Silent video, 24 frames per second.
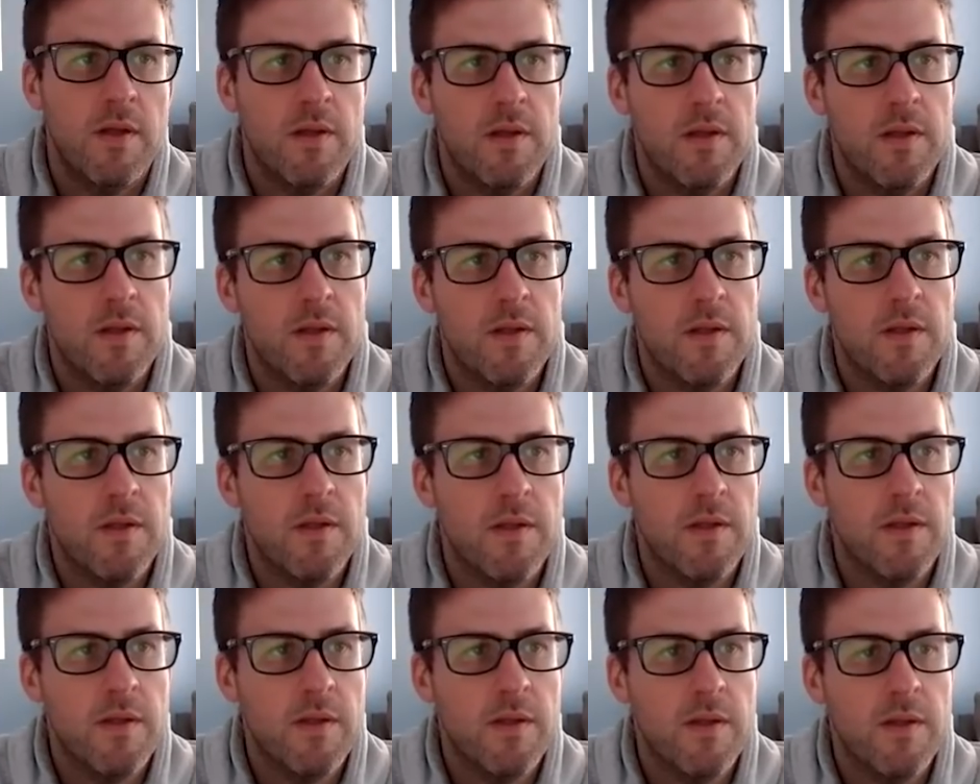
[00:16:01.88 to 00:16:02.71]

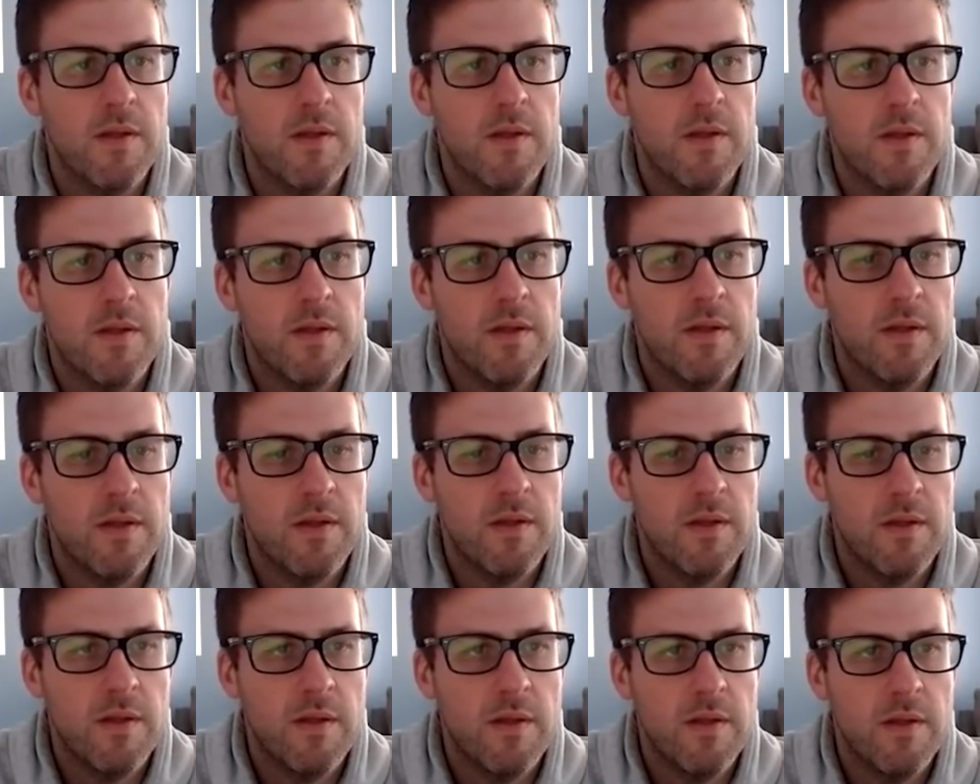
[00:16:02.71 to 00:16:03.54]

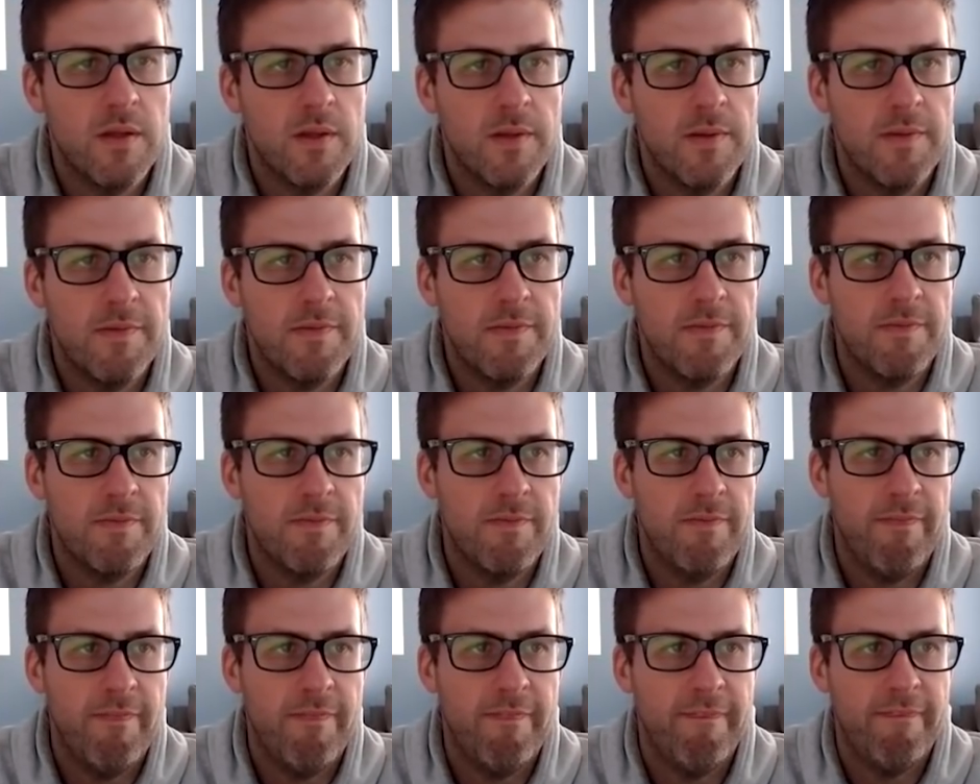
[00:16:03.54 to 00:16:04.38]

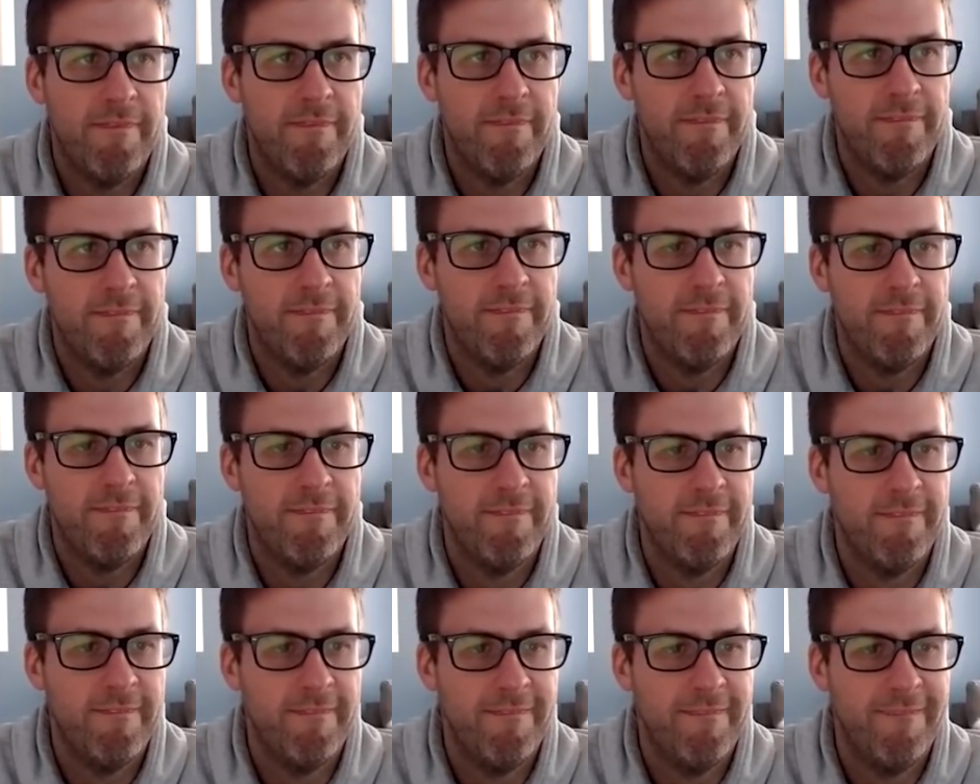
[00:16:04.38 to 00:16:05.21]

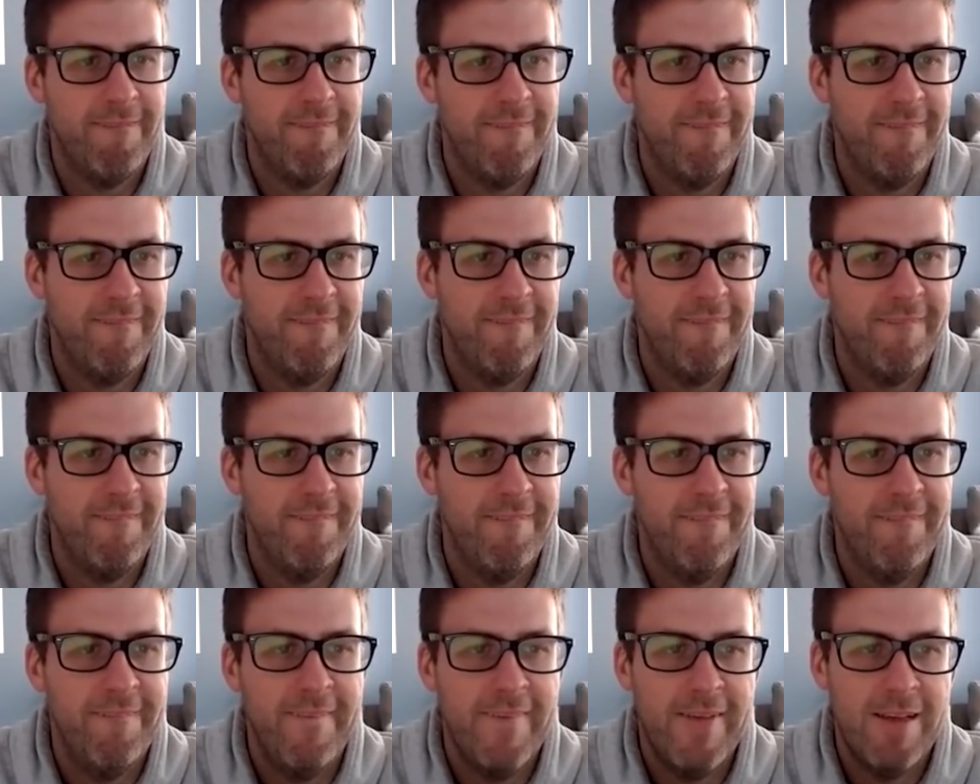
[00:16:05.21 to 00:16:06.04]

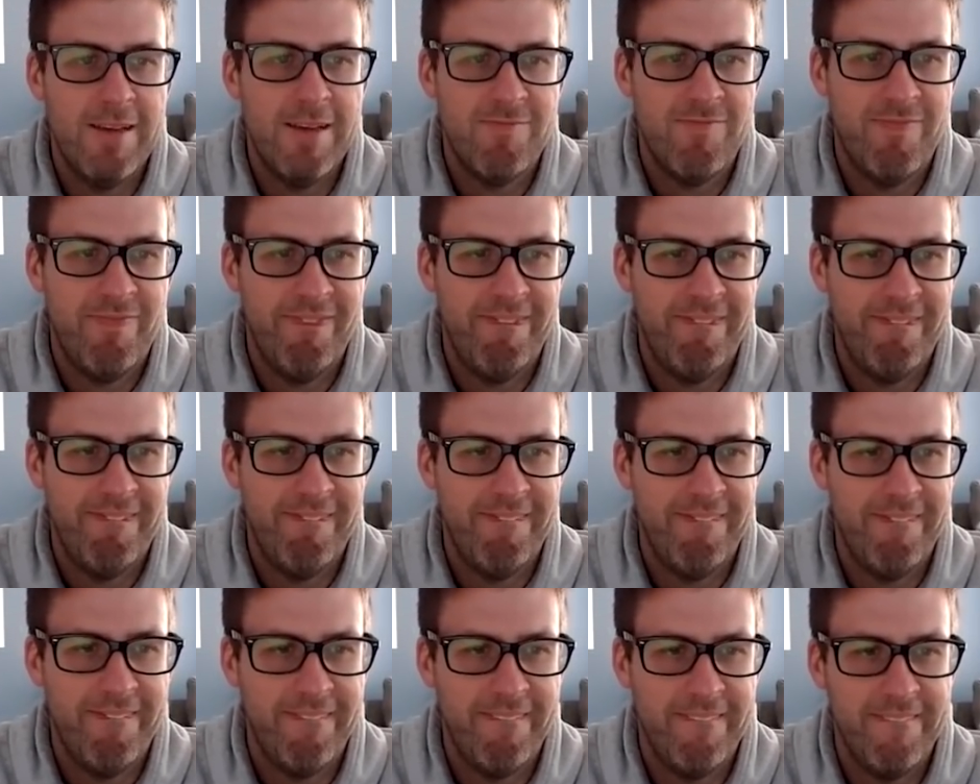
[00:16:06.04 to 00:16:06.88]

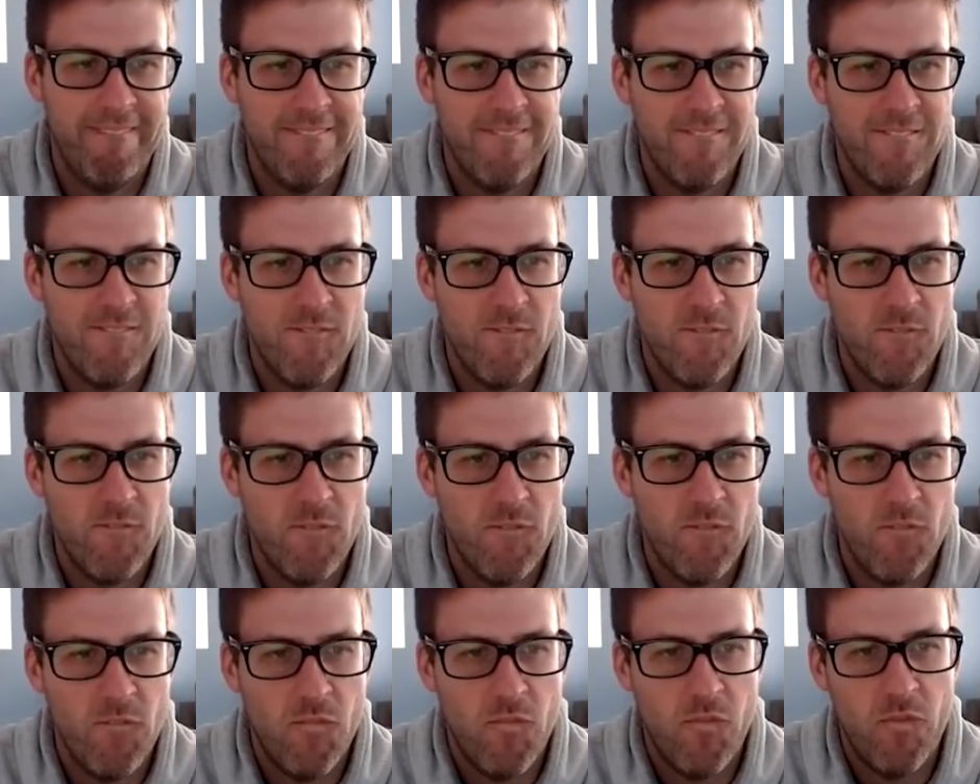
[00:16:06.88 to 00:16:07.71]

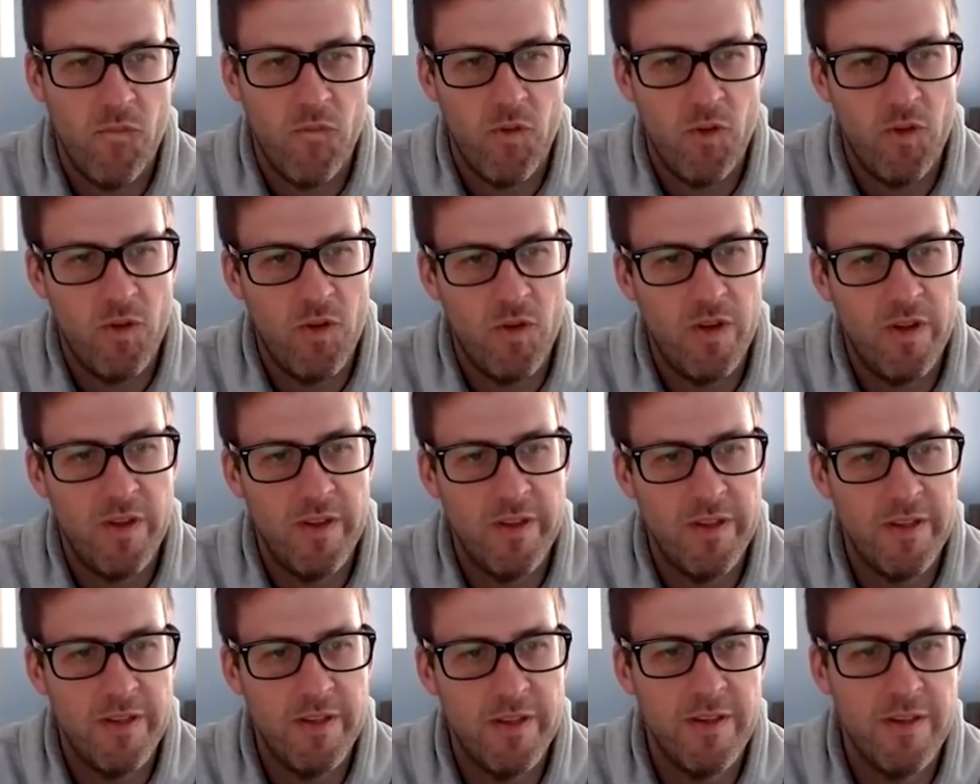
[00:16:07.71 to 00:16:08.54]

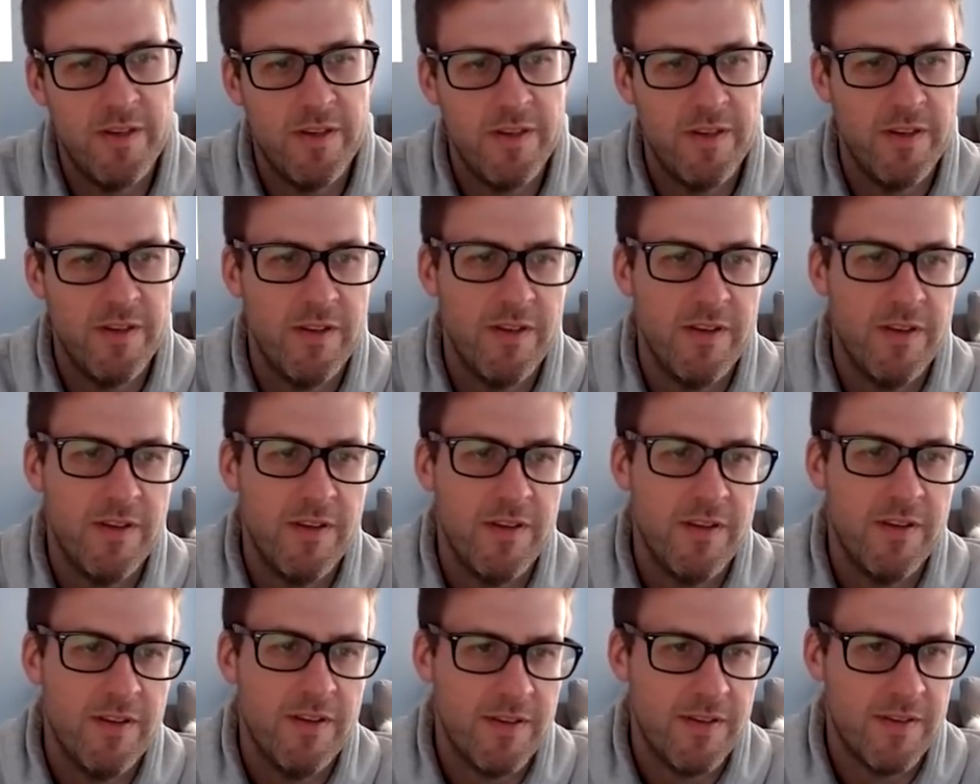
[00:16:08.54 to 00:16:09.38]

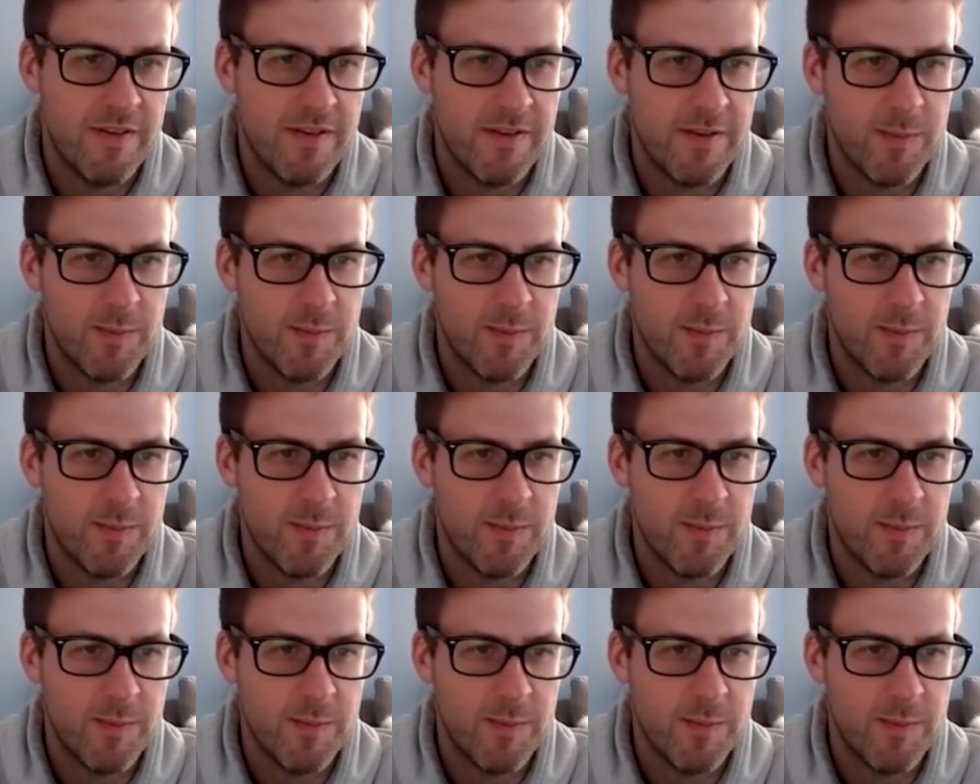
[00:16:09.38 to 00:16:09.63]
The person shown says nothing.